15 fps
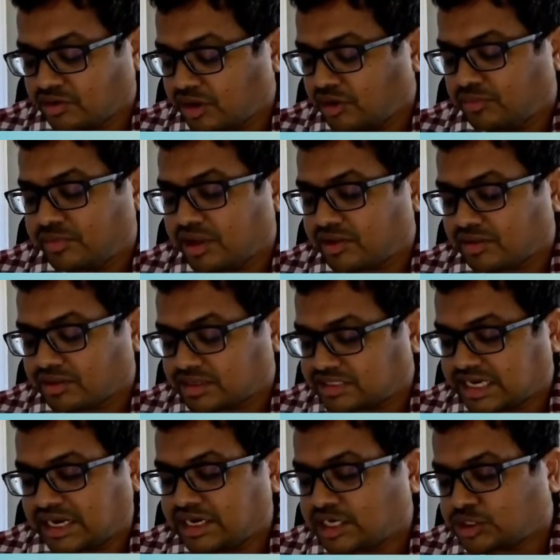You need to
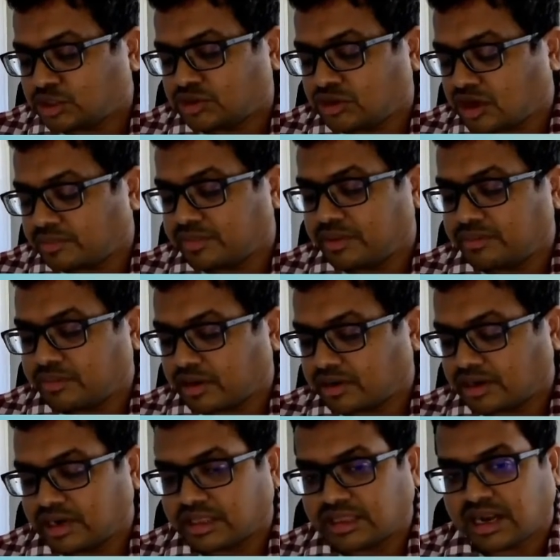make gender should not be
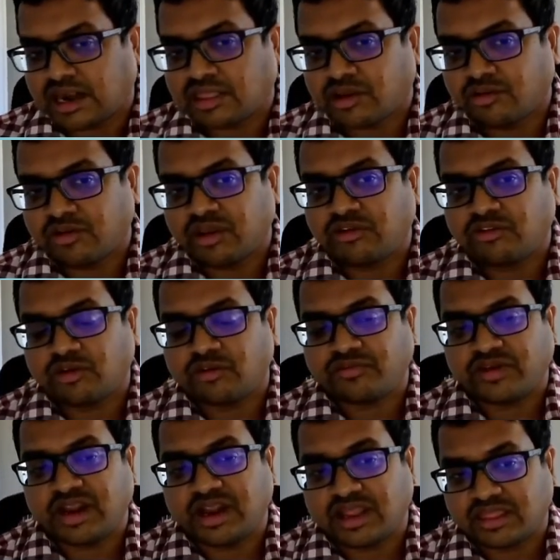important, and that's how you ensure
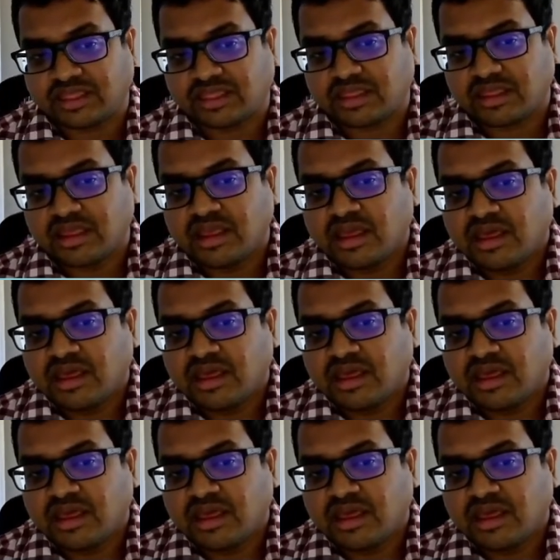fairness.